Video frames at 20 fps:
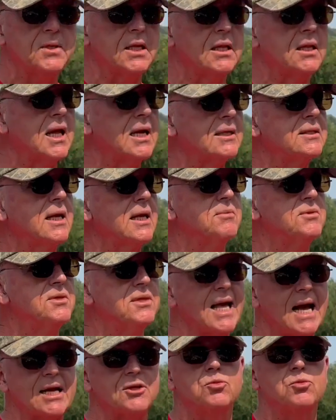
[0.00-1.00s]
a lot of
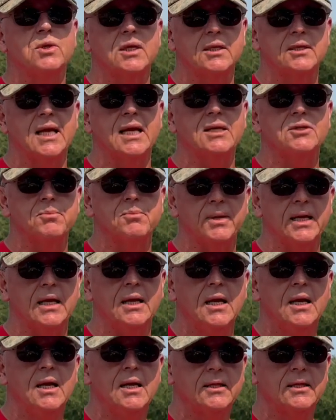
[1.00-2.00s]
times that's what it takes
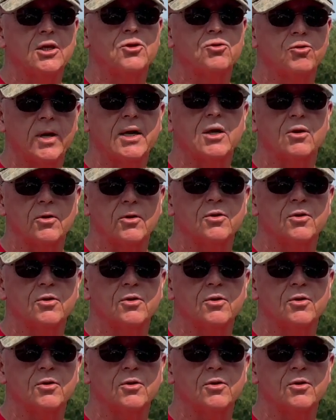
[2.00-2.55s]
to trigger